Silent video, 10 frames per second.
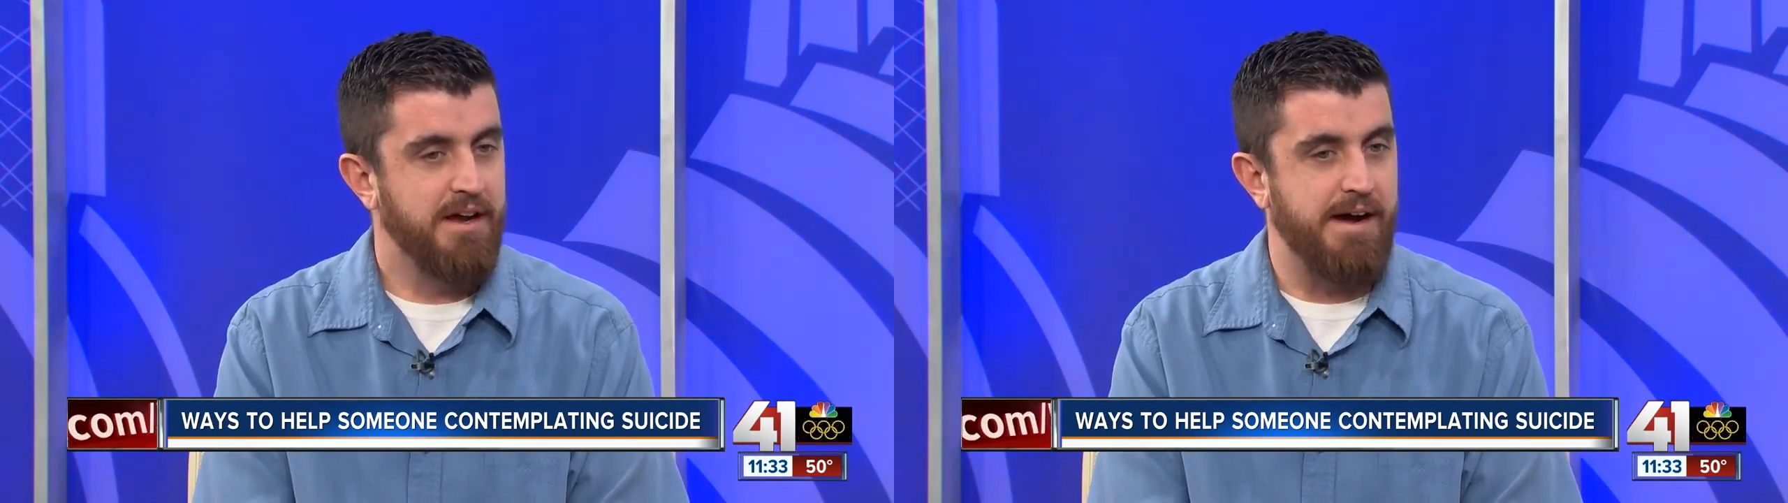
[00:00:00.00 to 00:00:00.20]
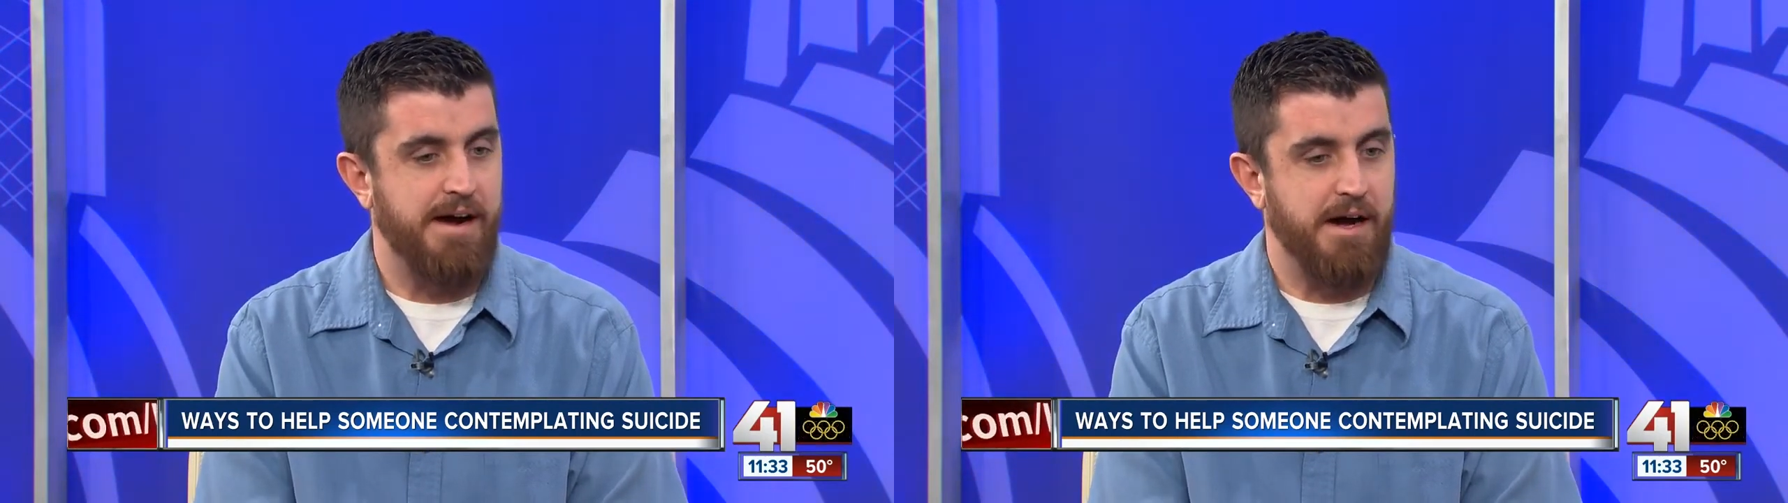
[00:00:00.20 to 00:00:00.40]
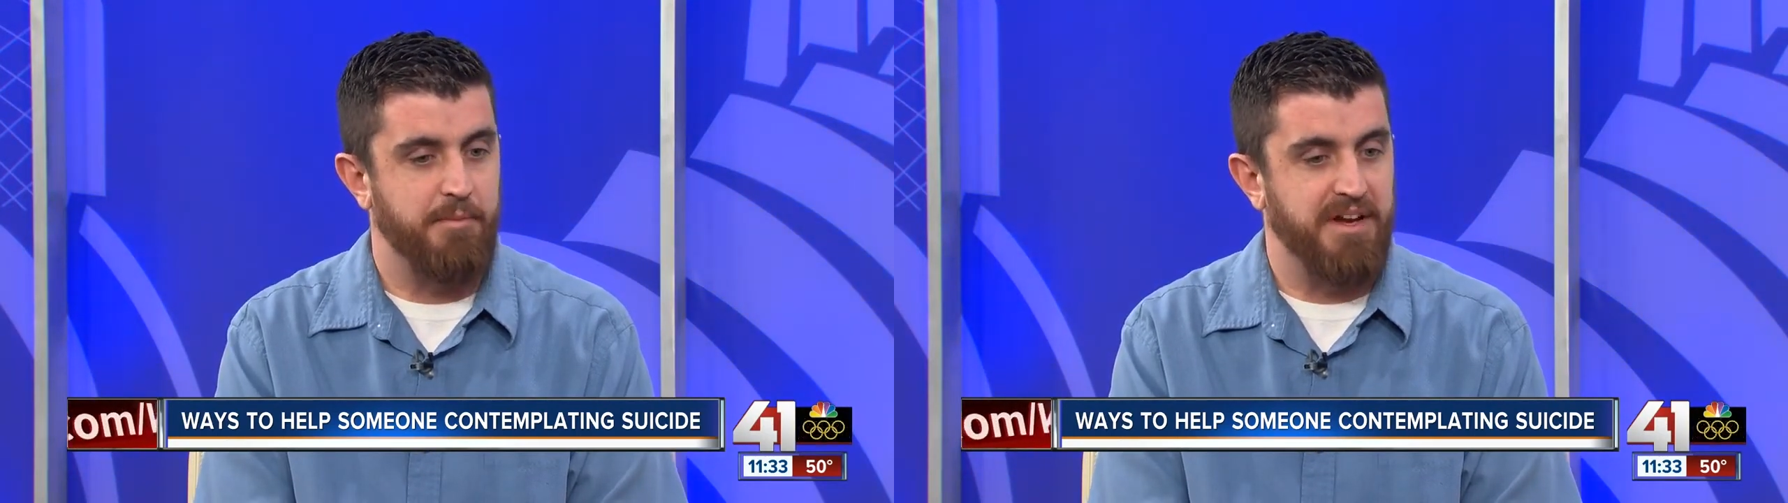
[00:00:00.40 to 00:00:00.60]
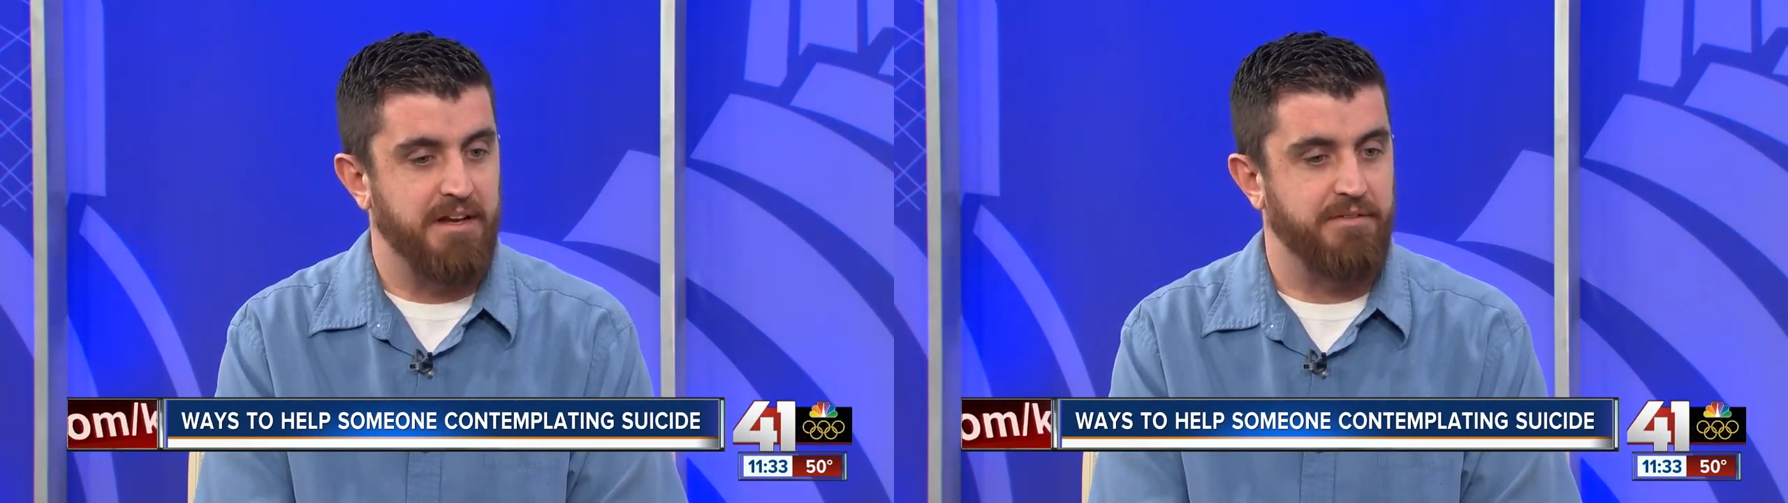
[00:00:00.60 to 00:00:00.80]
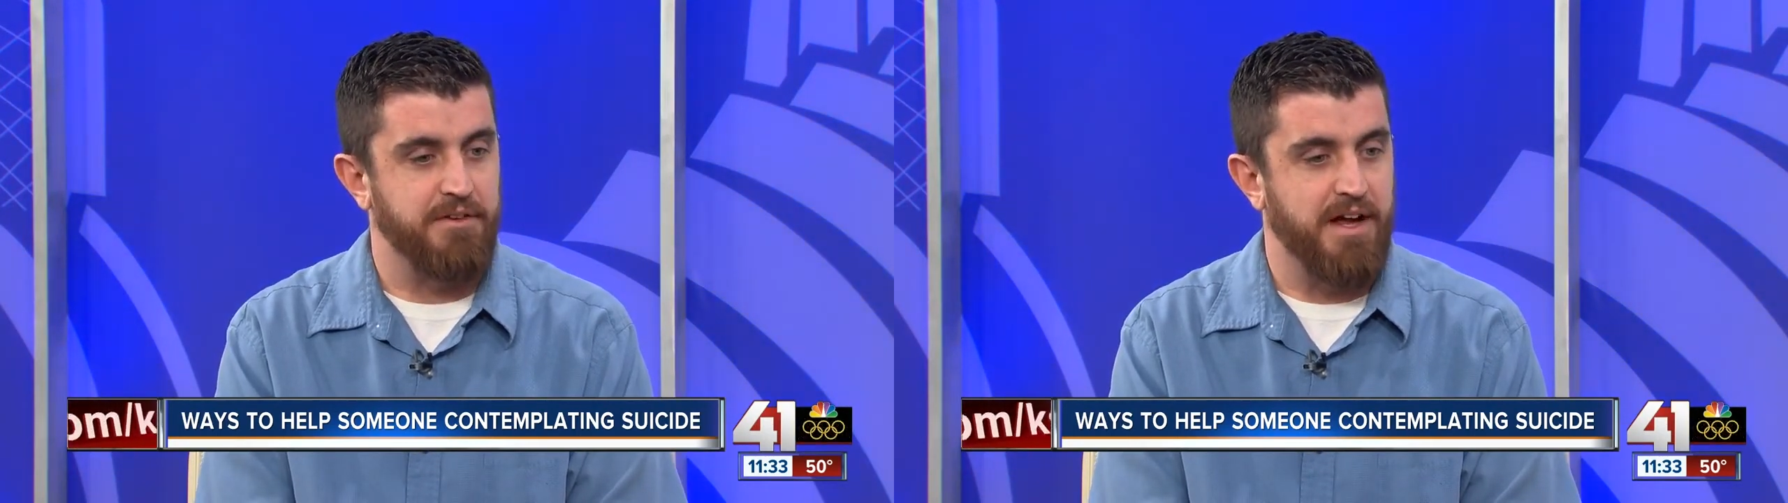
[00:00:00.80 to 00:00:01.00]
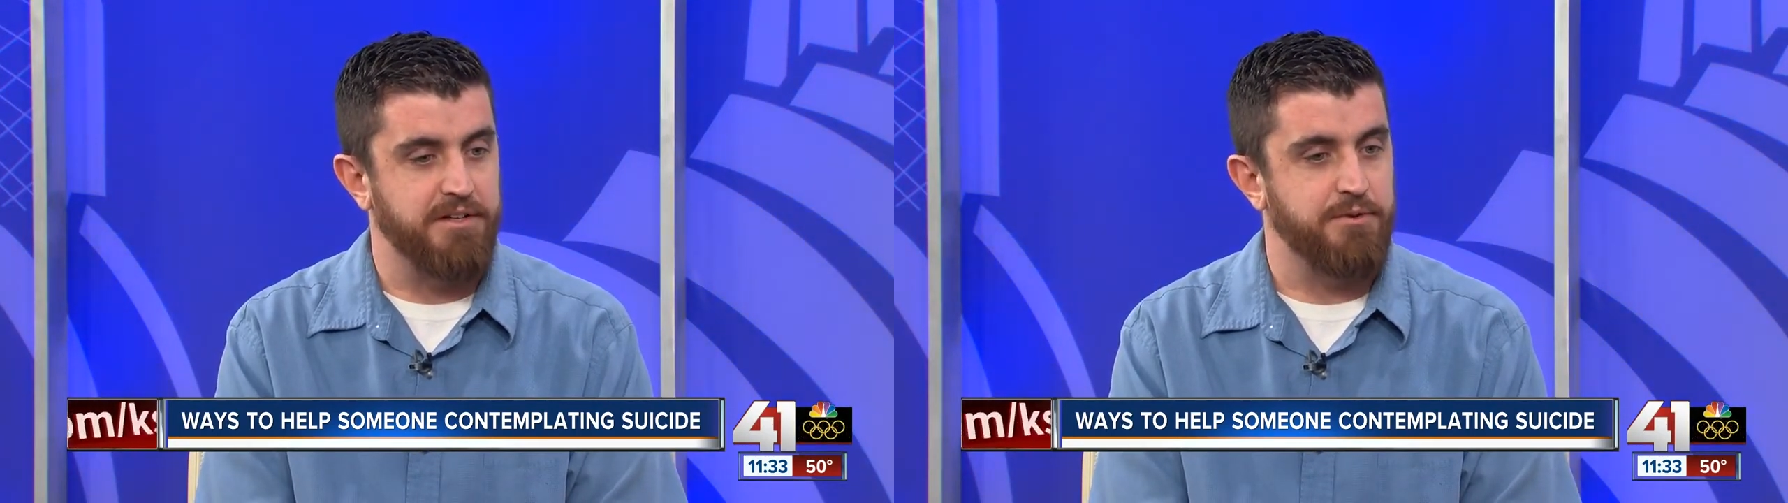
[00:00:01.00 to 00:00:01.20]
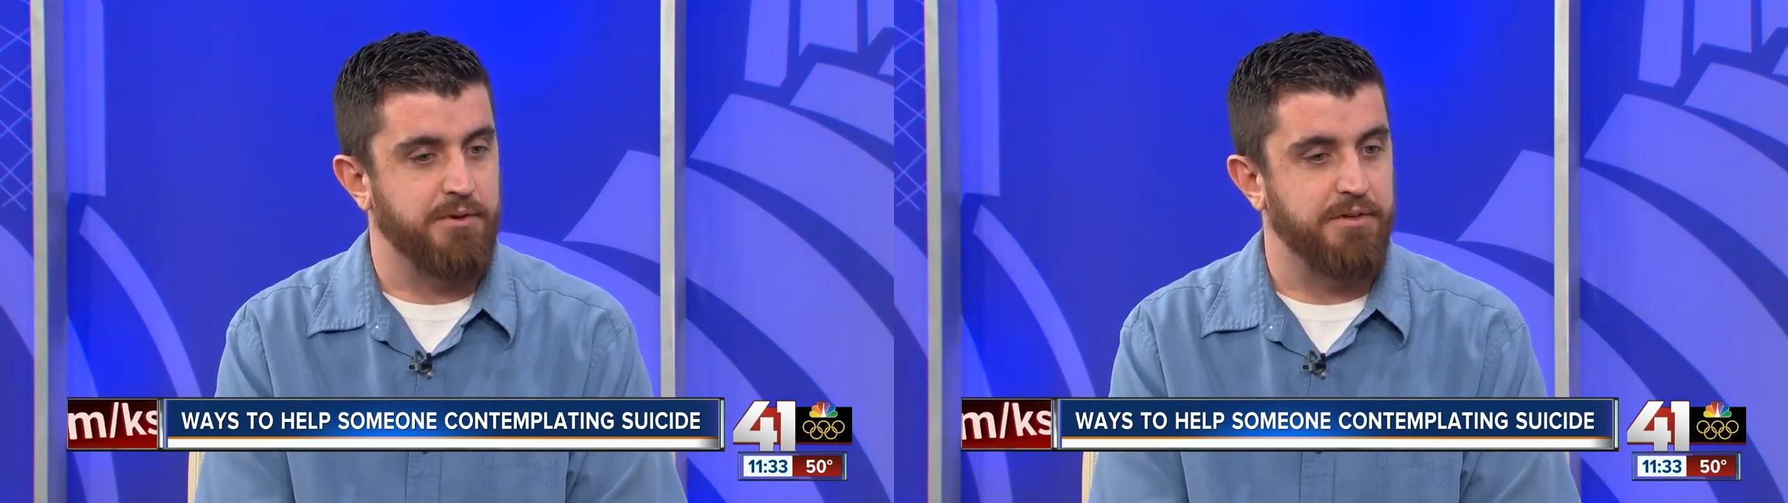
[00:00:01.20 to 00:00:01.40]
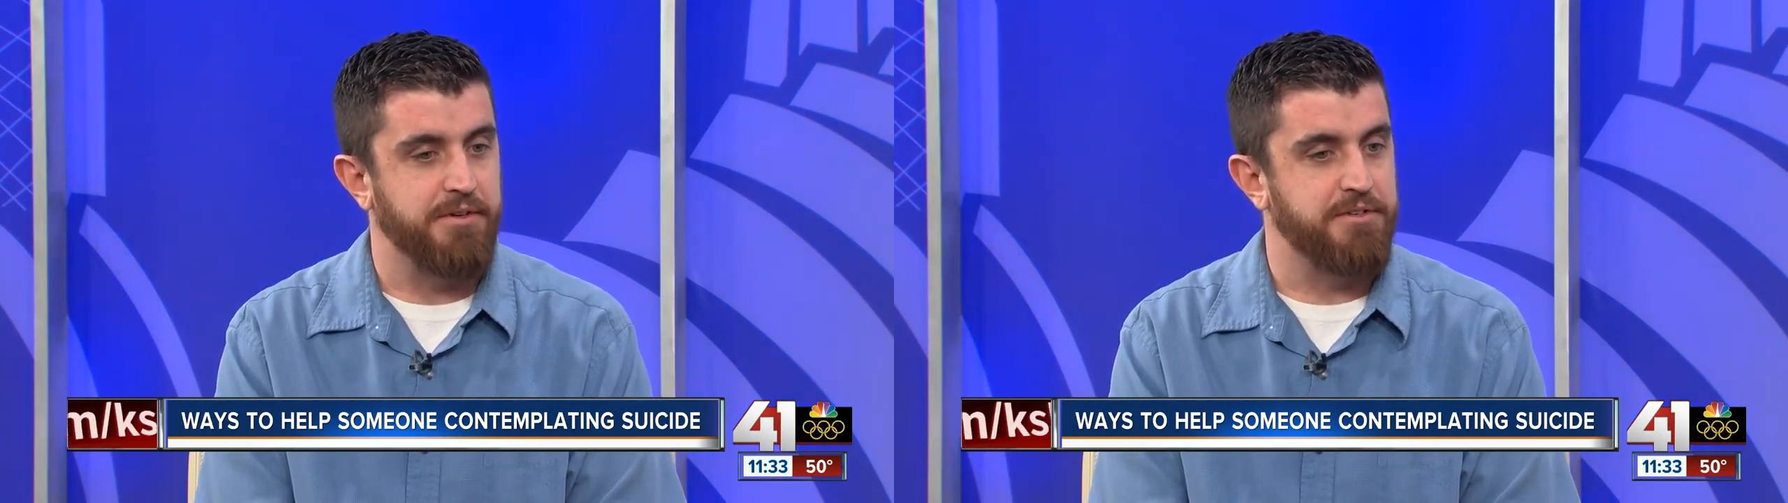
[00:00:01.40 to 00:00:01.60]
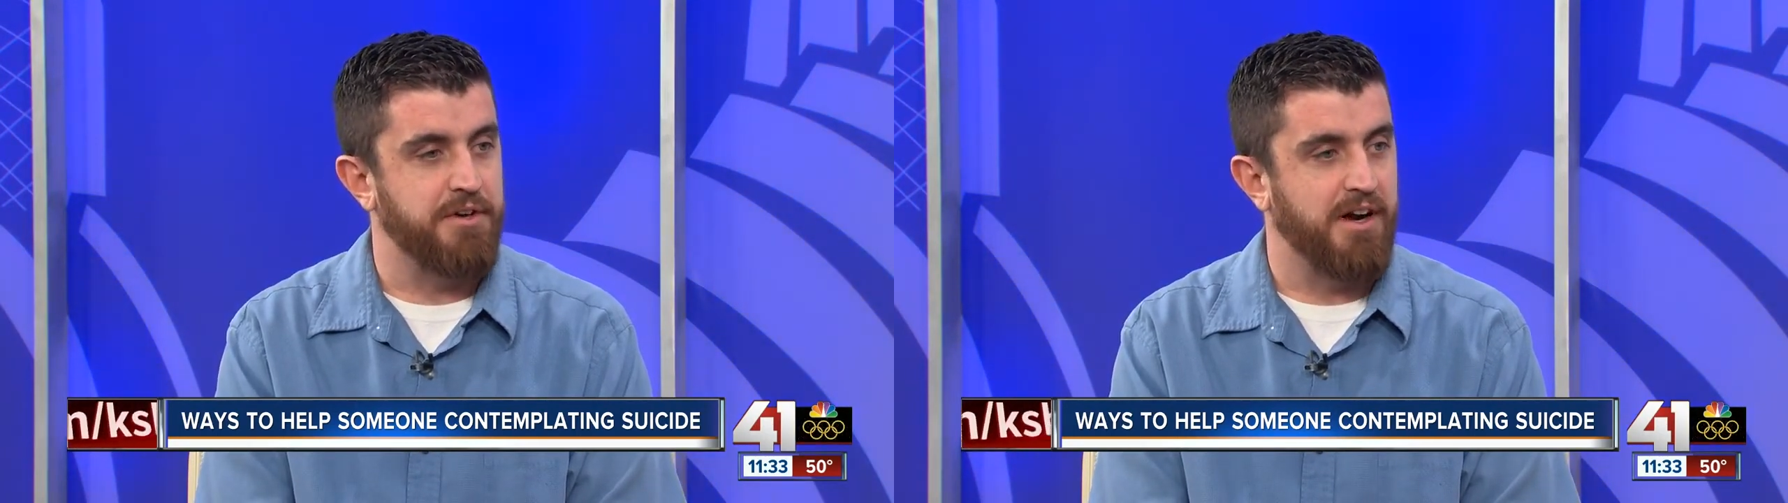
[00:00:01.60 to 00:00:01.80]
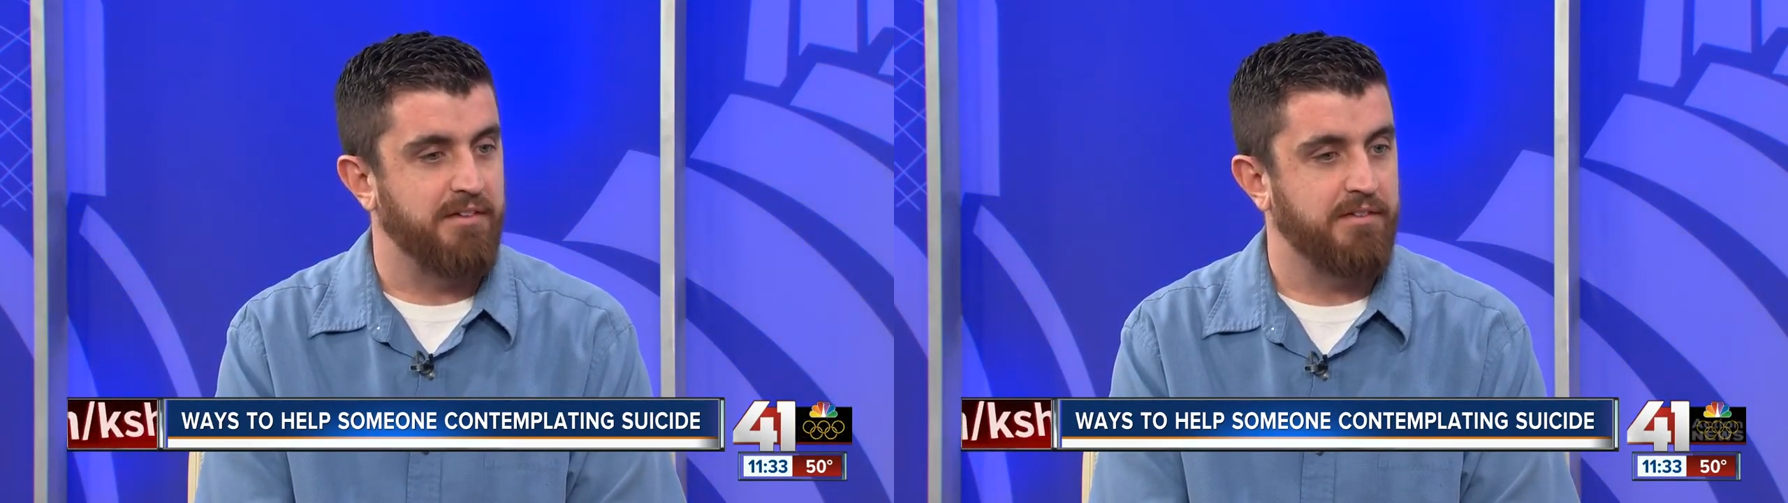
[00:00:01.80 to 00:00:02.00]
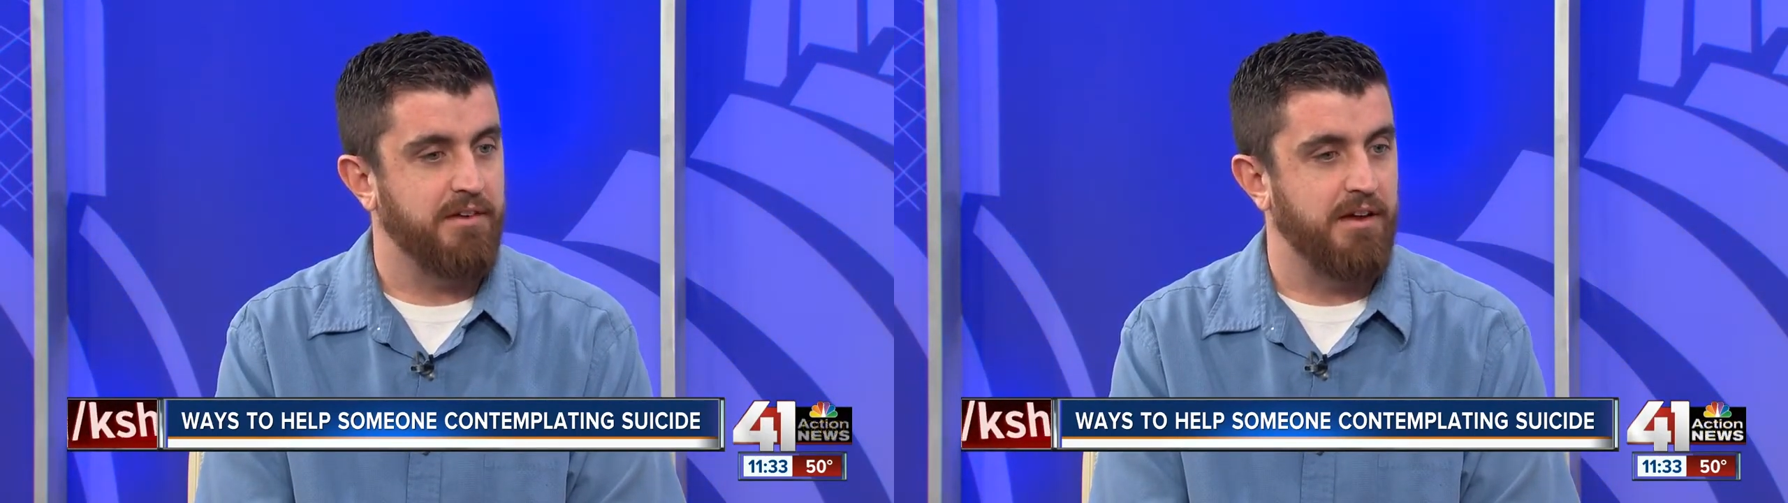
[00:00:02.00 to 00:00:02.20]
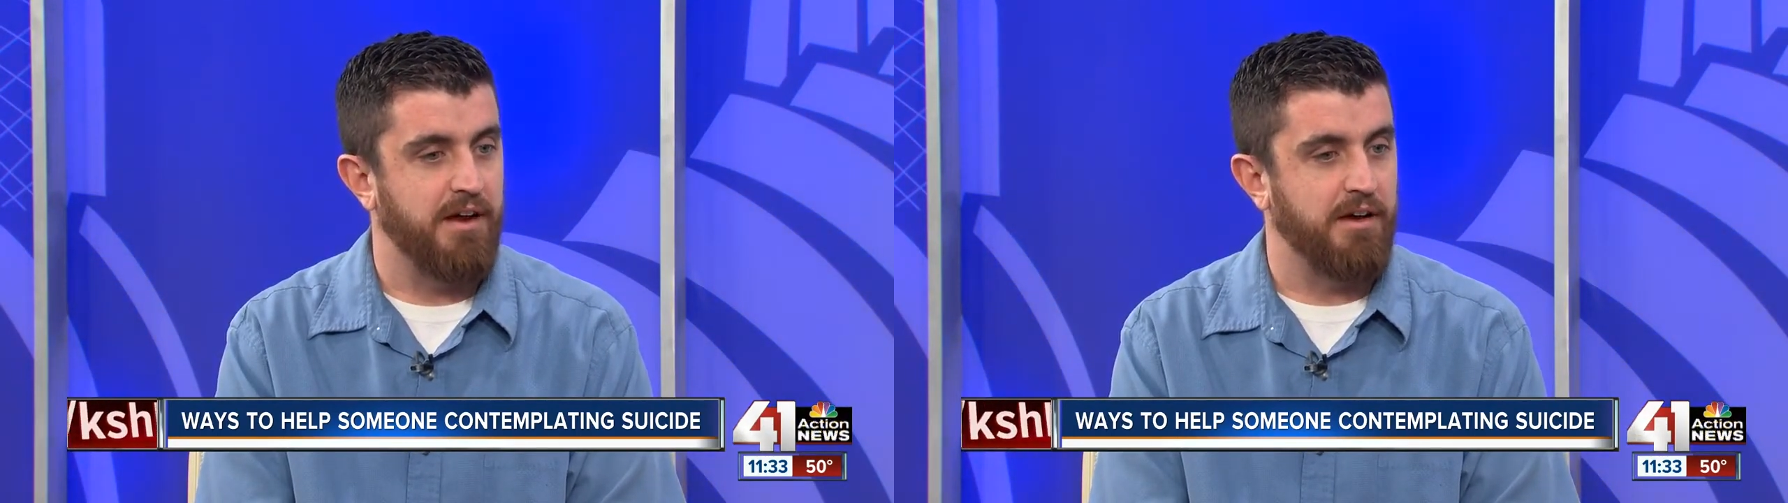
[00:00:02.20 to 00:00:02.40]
And if you're not sure who to trust,